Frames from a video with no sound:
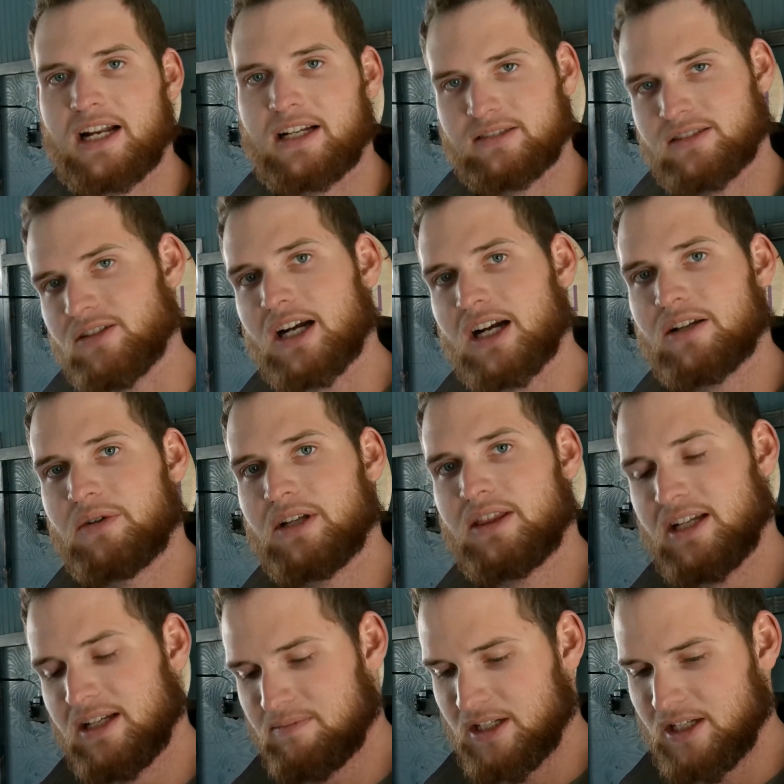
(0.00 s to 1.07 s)
And I was talking with
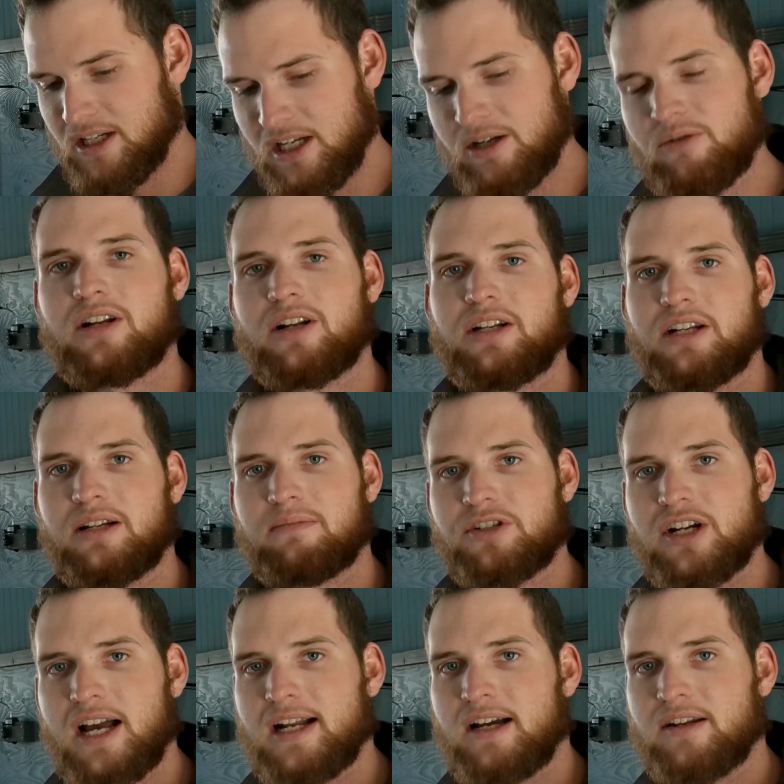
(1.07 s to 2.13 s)
him, and he wanted to come
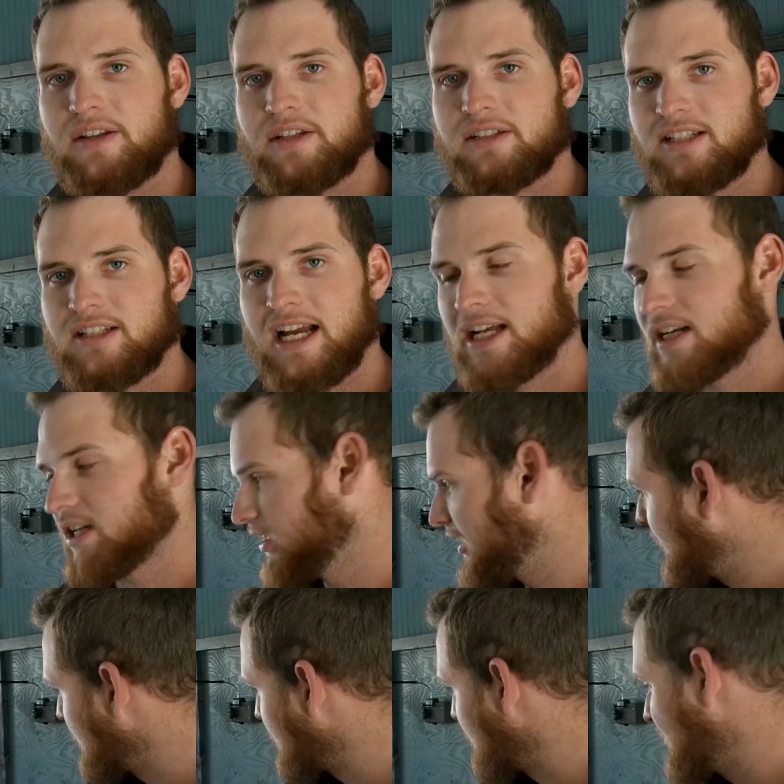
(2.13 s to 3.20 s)
try it out on the stand.
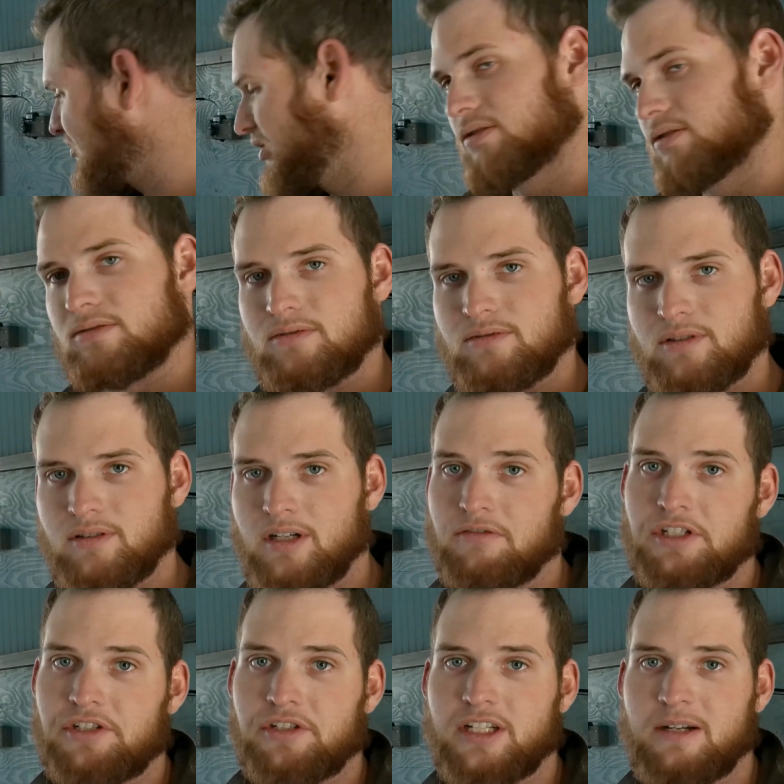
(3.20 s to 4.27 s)
It wasn't
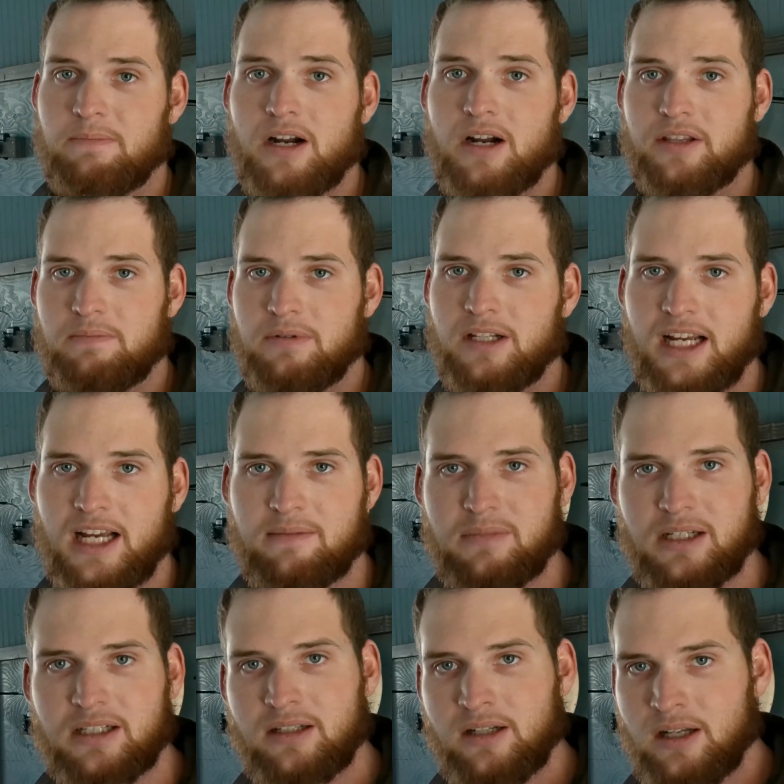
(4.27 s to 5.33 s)
originally a part of the plan,
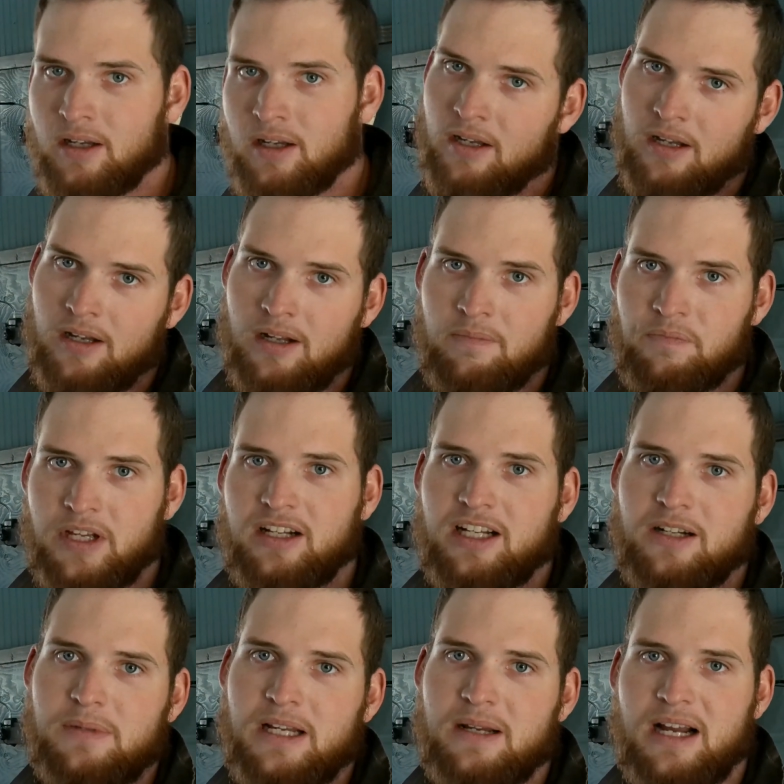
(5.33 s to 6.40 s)
but I'll
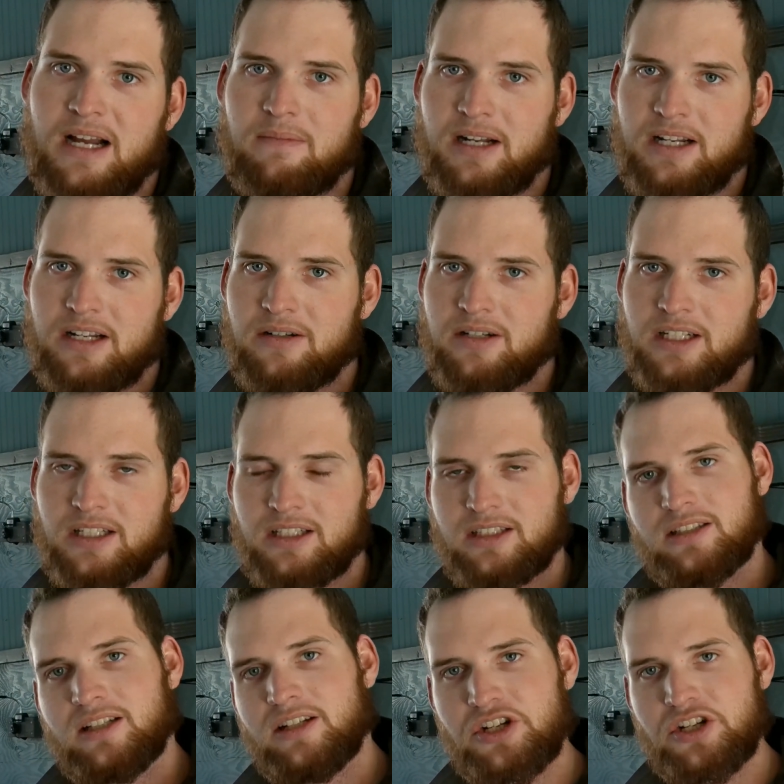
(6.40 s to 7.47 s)
help him out by doing it
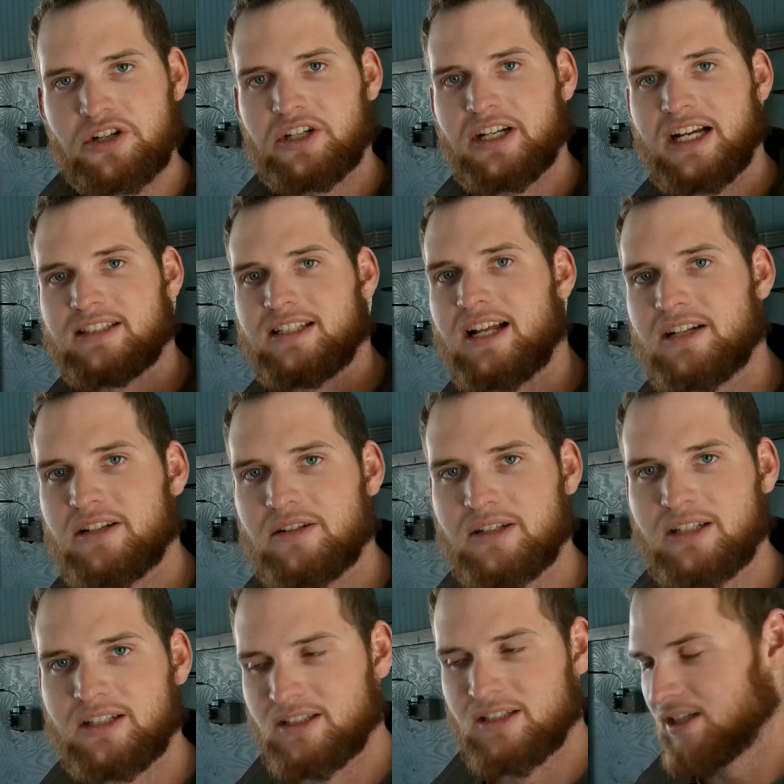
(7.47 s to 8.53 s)
and show you guys how to do
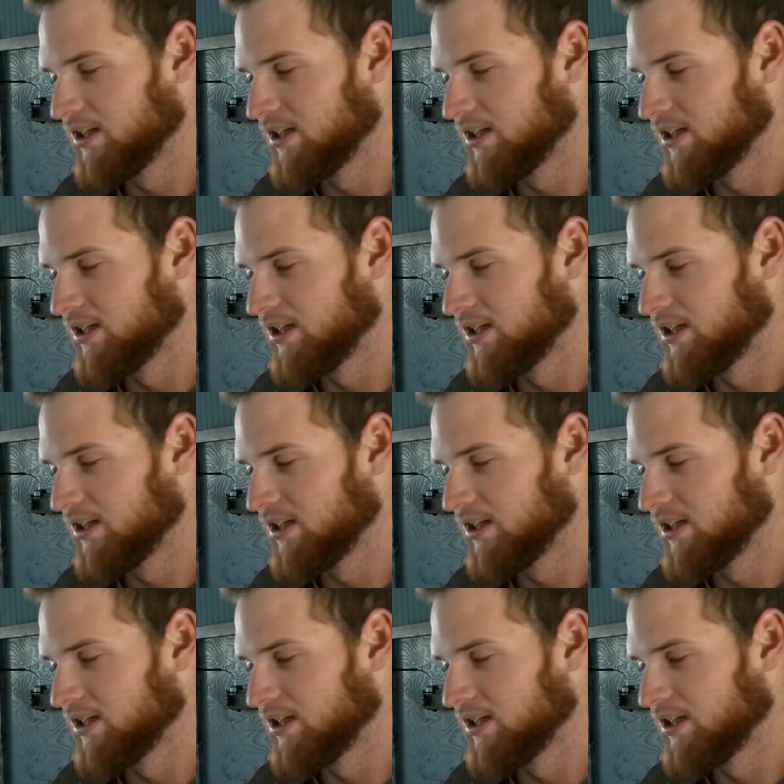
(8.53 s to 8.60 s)
it.